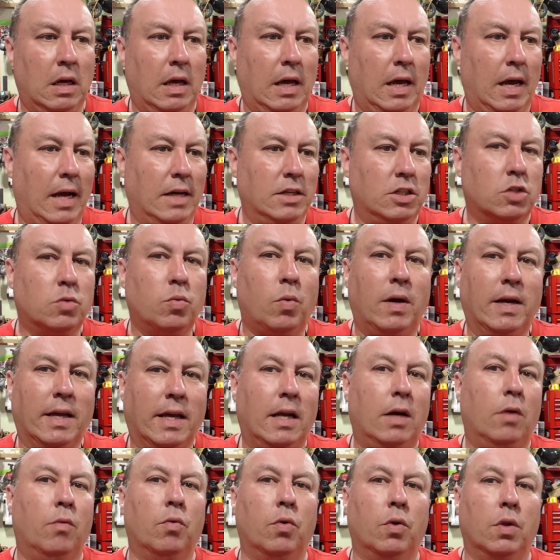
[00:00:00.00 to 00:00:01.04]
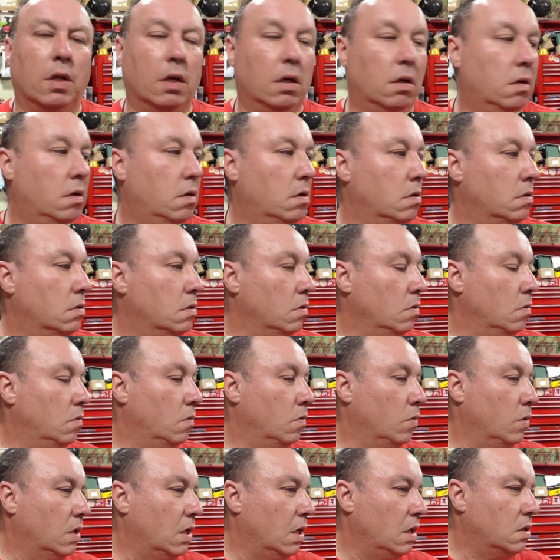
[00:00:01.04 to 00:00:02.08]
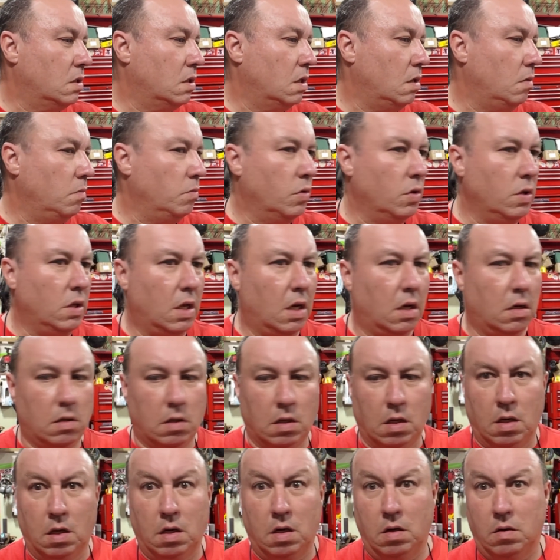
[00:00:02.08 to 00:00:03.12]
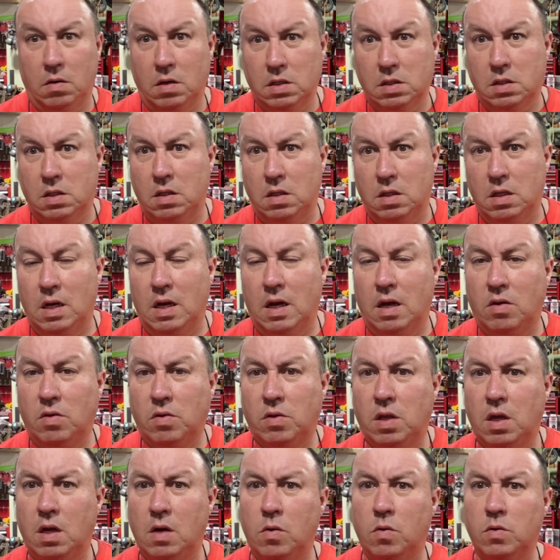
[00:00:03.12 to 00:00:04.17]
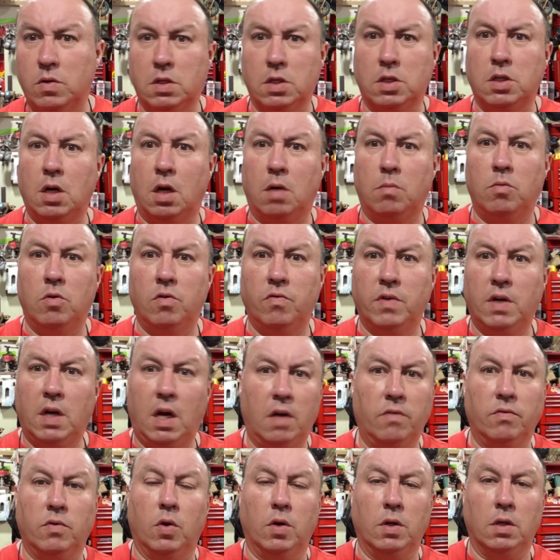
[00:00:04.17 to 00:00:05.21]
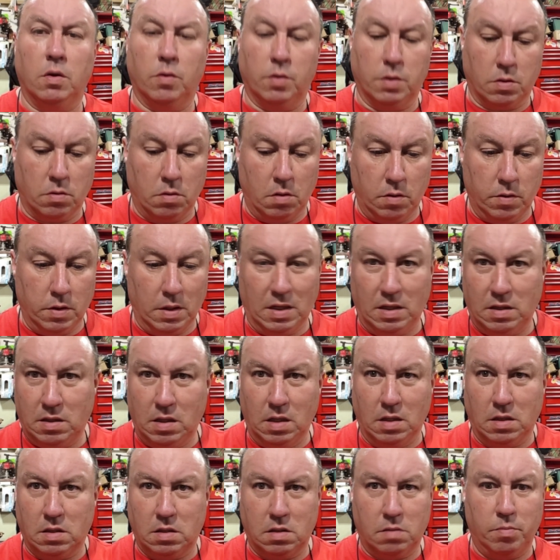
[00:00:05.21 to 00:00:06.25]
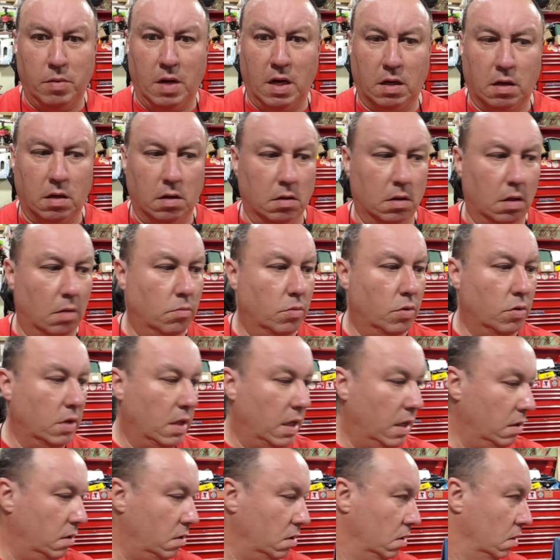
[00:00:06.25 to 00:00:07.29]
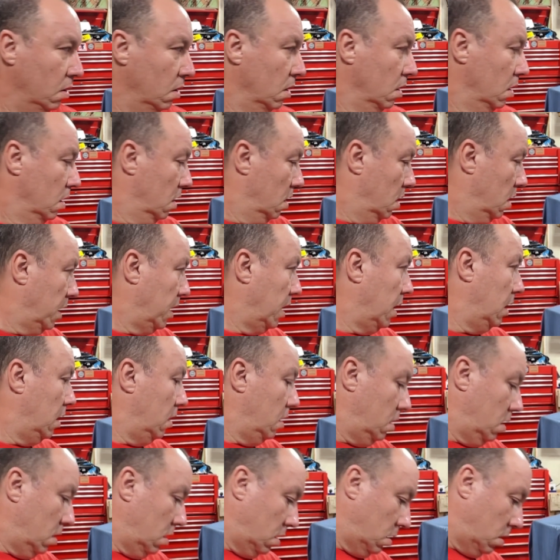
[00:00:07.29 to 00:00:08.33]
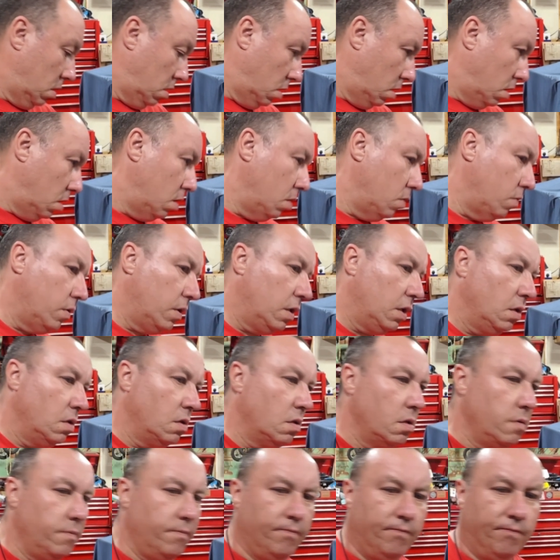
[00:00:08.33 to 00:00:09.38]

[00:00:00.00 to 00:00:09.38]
I just want to get it rolling. So with that said, I'm doing that. The other thing was the shop moving. I have no idea what's going on. It's back in limbo land again. And what else?